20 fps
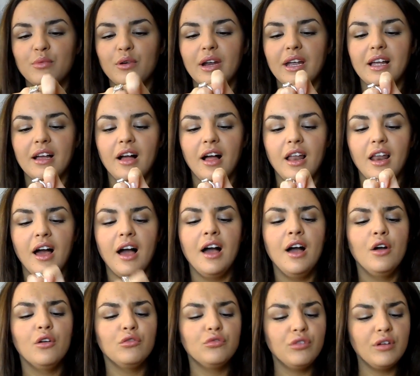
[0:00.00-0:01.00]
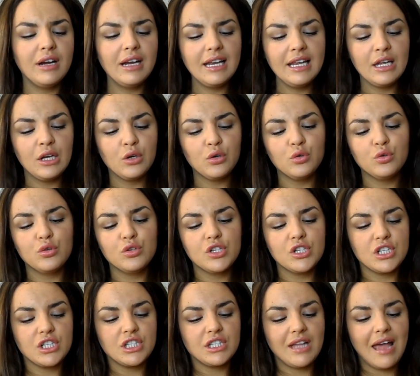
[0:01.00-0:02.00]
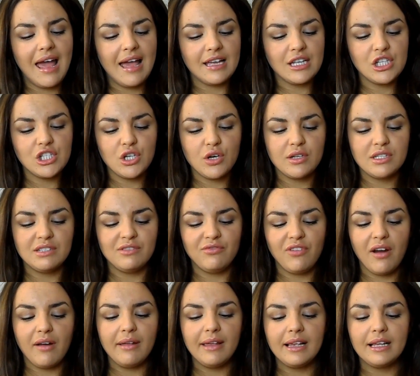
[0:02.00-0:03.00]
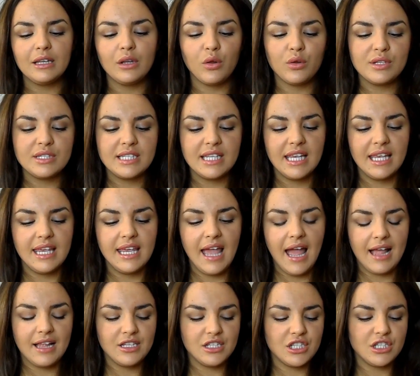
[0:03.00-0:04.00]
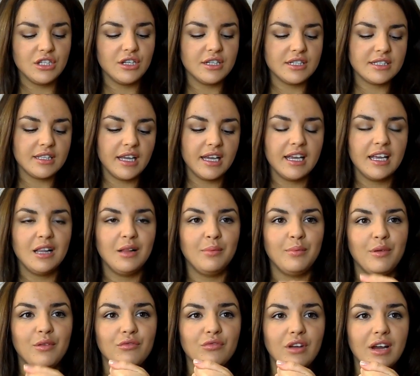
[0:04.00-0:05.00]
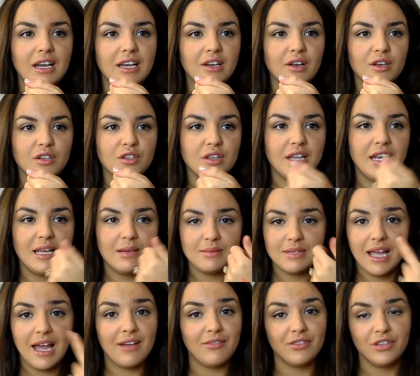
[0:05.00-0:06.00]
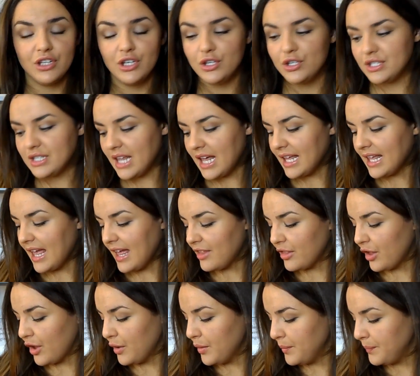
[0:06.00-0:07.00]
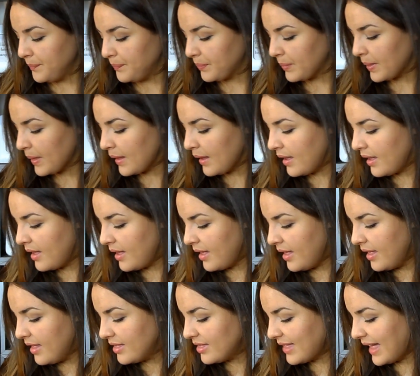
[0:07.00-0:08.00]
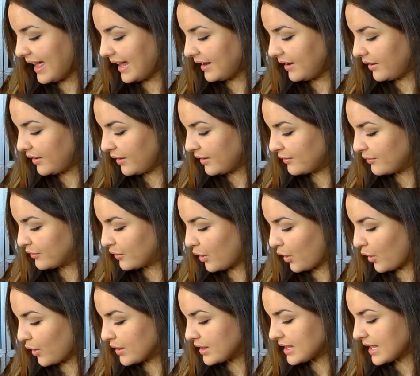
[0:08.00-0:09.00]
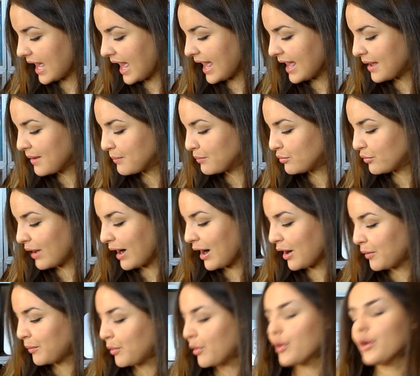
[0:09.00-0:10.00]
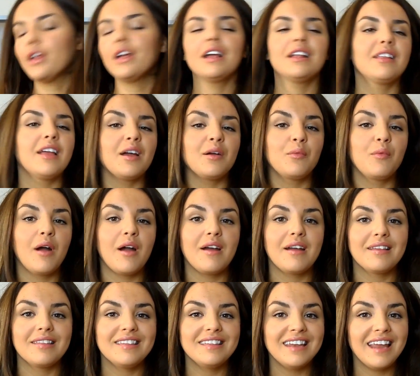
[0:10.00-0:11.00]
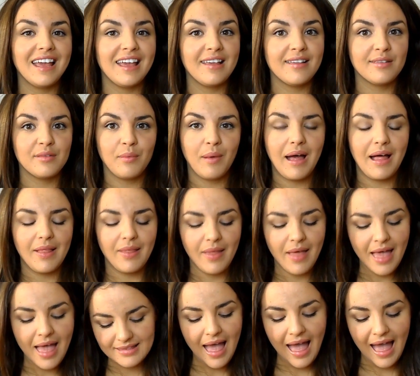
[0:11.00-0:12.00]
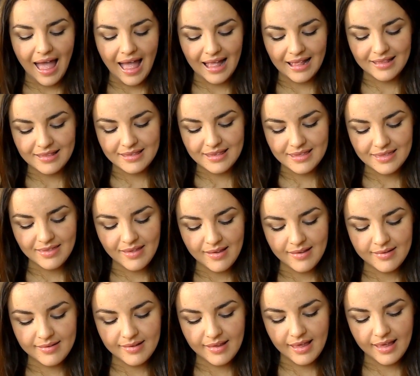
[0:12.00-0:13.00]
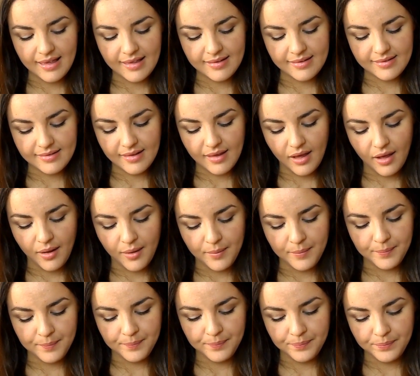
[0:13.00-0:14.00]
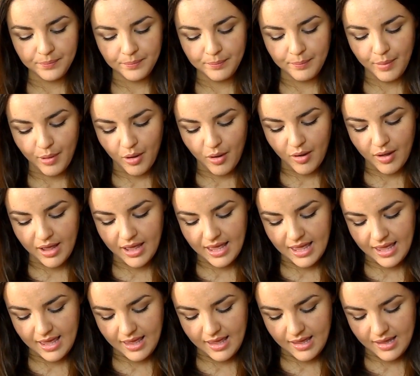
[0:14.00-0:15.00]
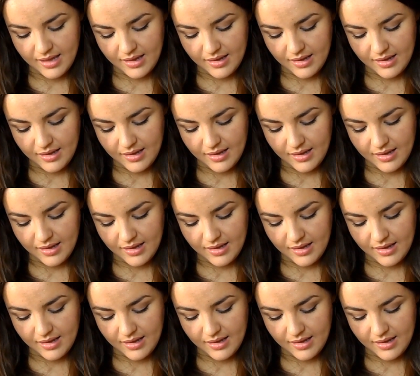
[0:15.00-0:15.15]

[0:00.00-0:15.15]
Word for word: spring colour. Really gorgeous texture. It's very glossy and just looks like it'll be really nice on the lips. I haven't used that yet though. Then I've got a brow product that I'm wearing today as well, and this is by